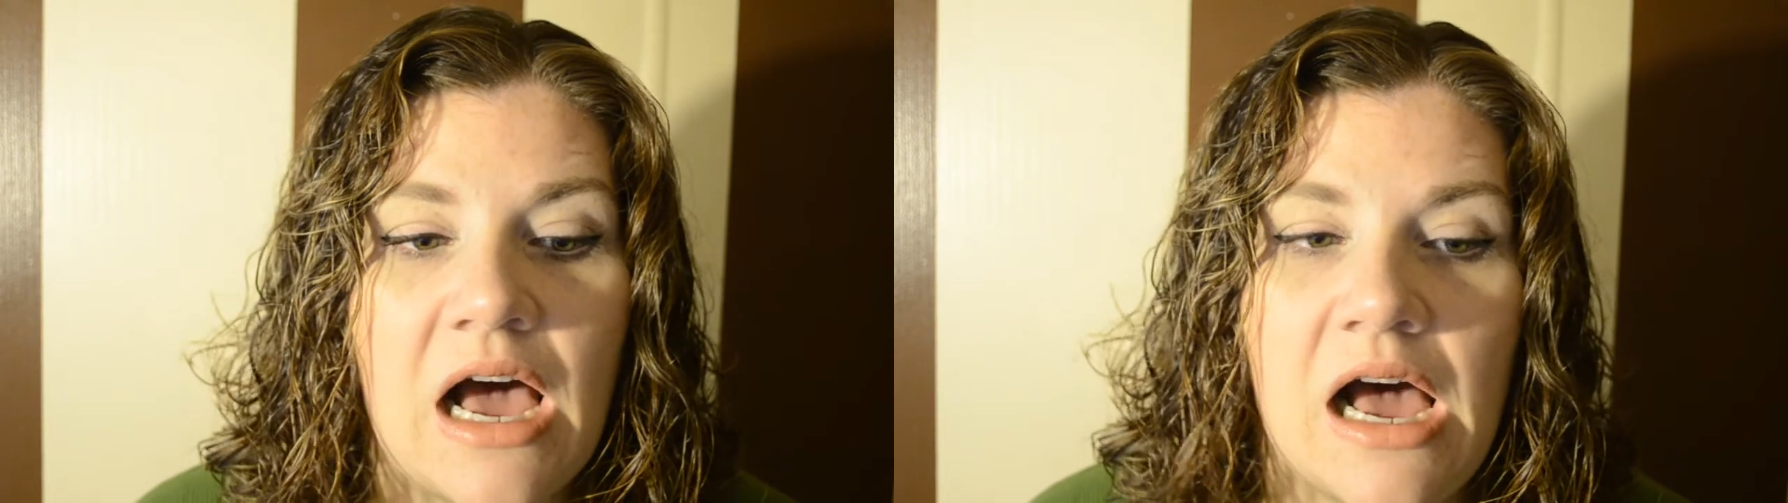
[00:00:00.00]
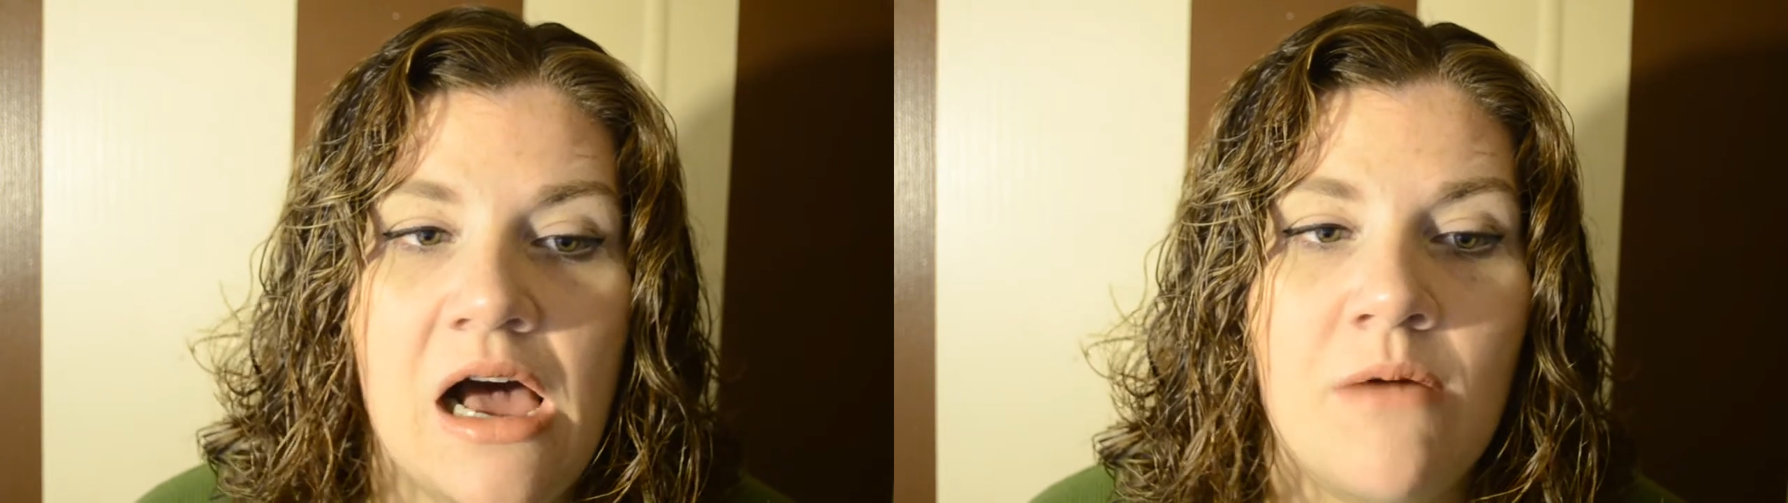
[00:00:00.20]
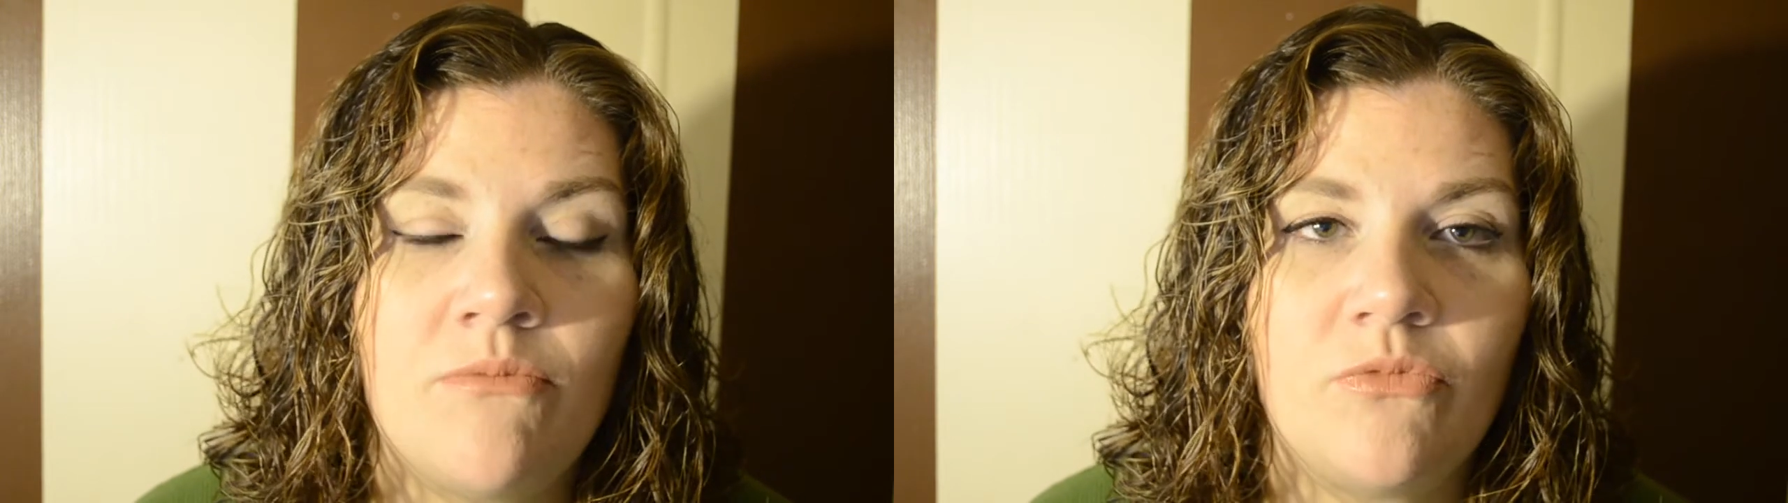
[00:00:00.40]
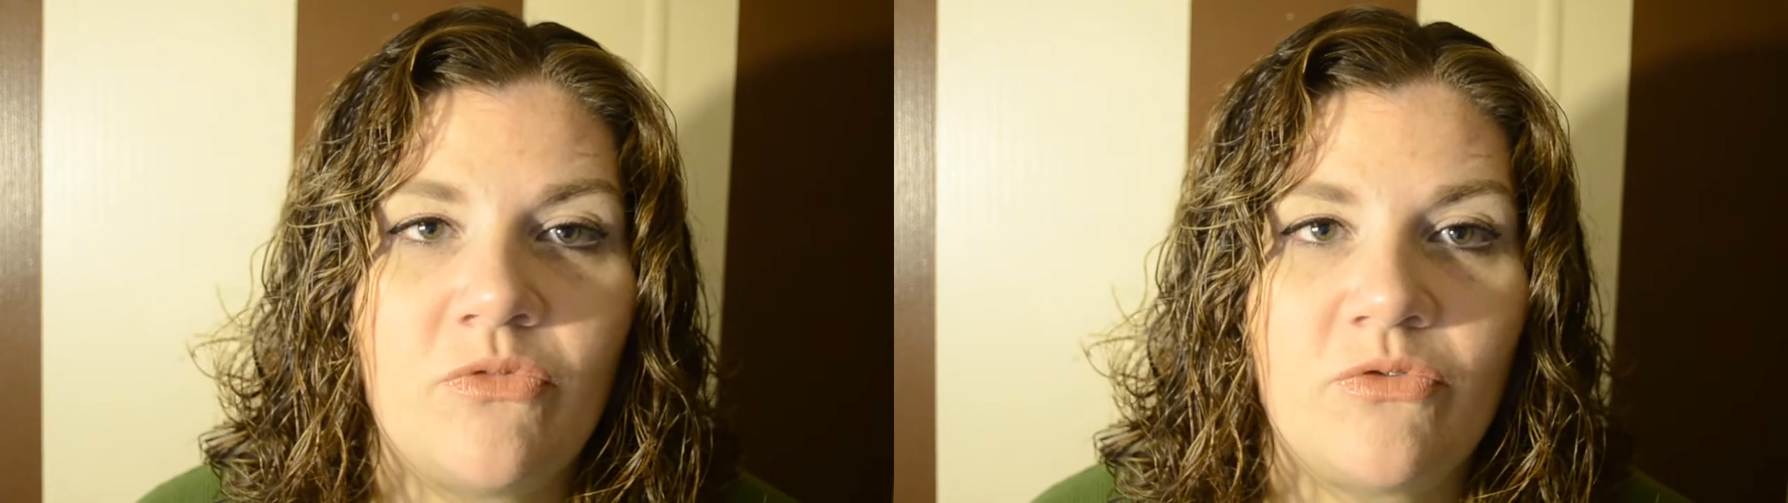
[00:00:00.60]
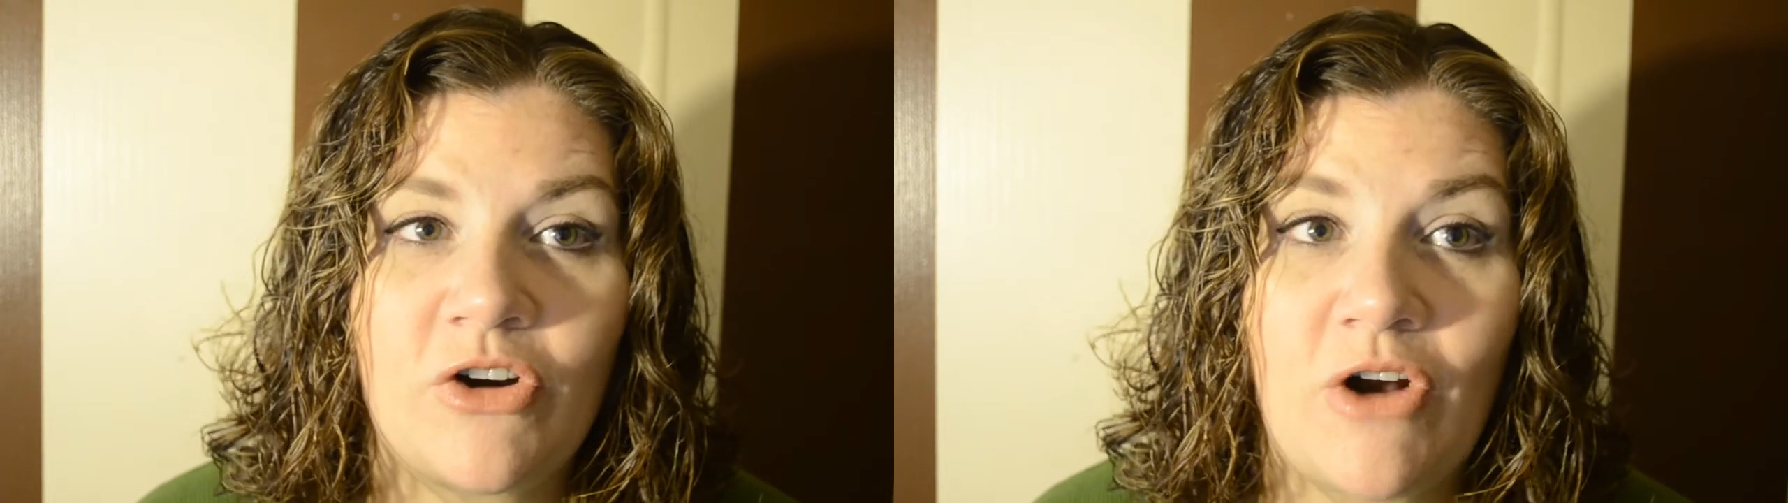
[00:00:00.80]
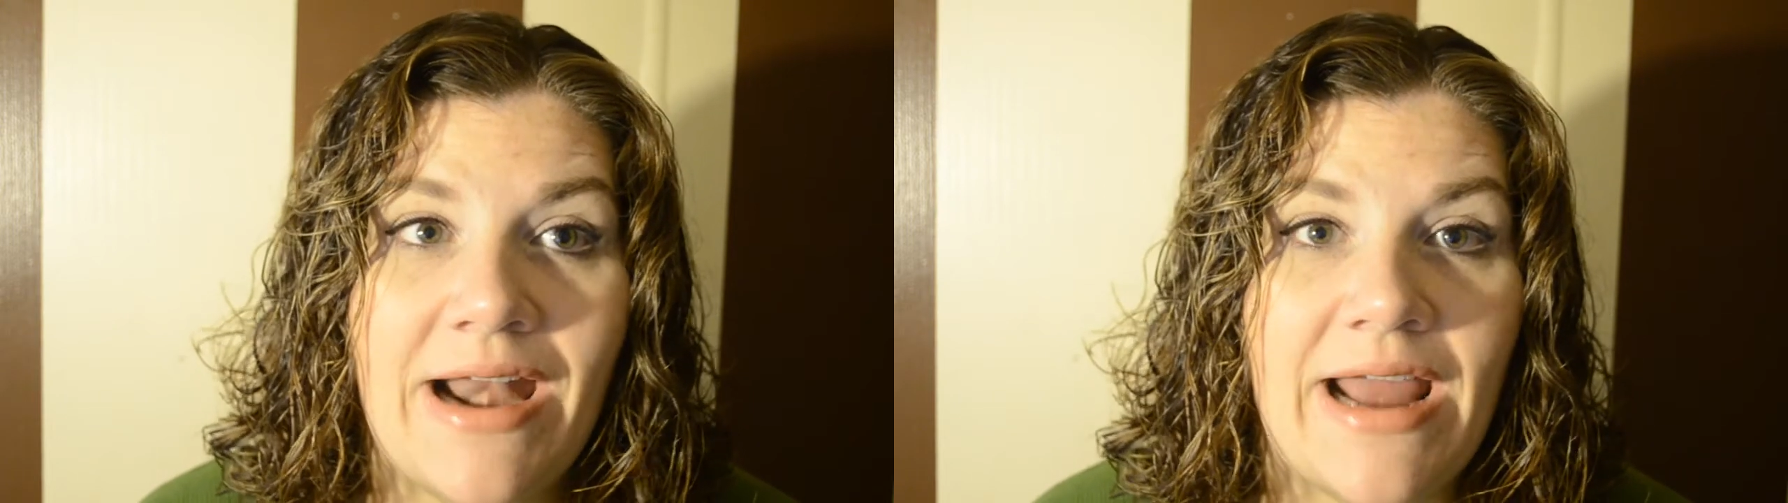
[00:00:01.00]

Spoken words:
For right